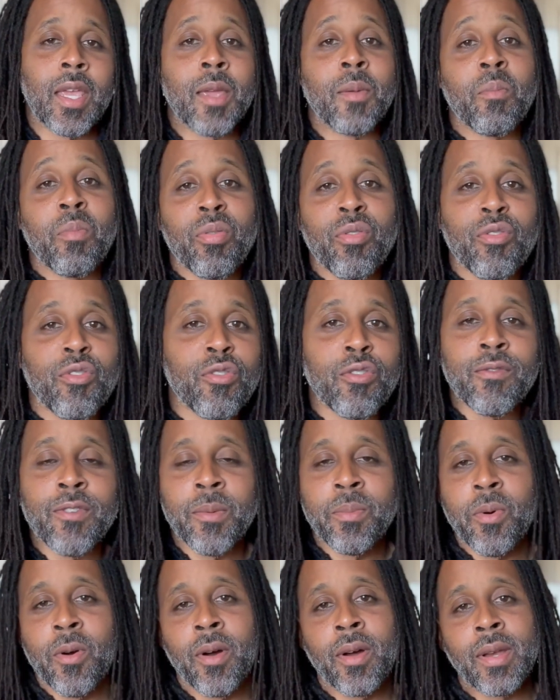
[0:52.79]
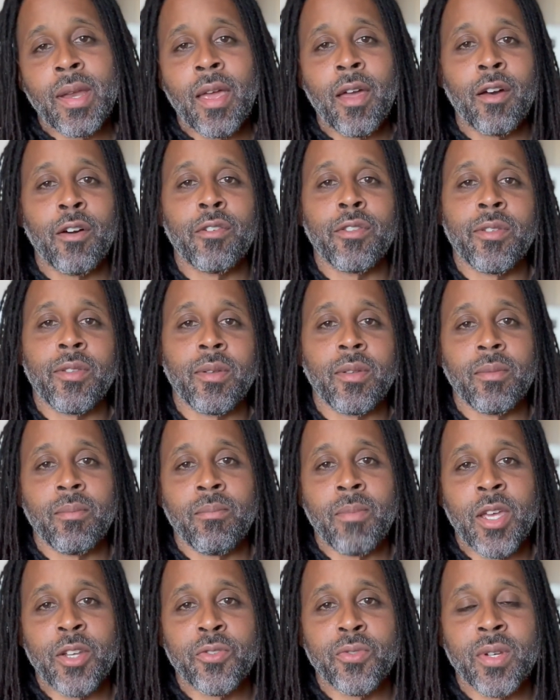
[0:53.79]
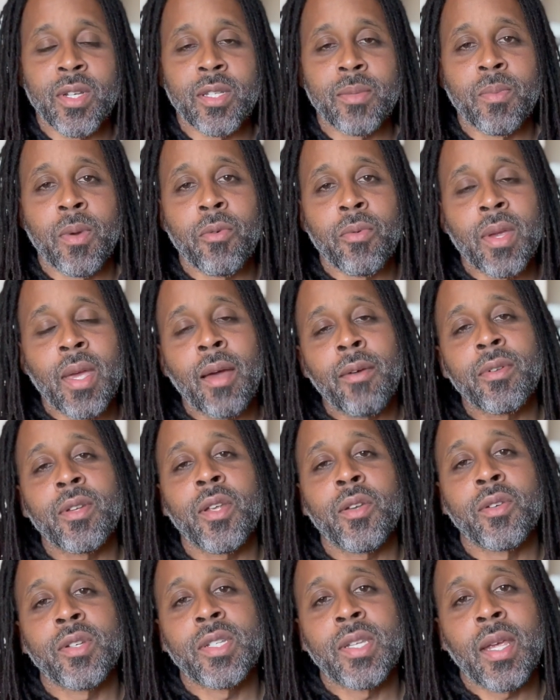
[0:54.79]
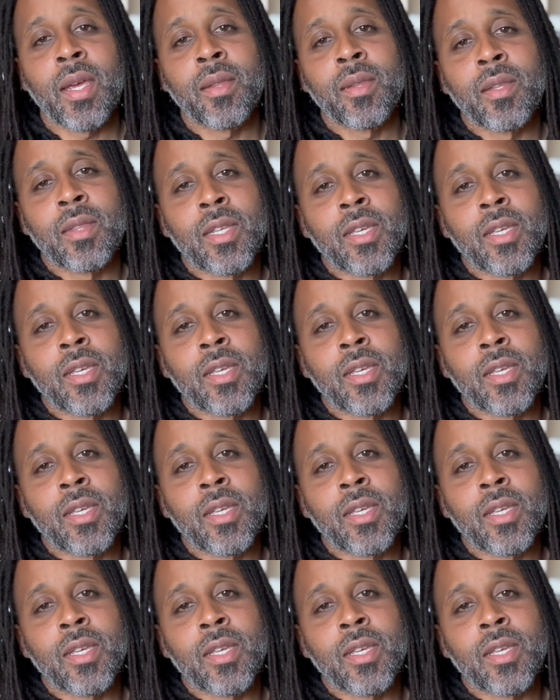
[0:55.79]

improve upon health metrics, but we have to understand that